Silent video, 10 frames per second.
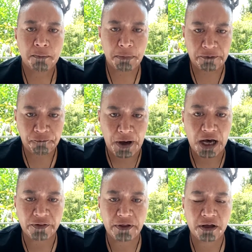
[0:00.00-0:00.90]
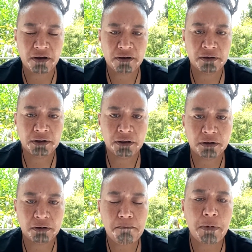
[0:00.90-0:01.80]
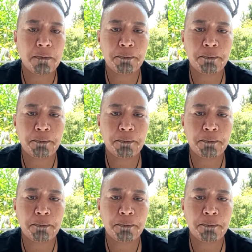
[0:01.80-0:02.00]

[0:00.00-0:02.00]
my father, my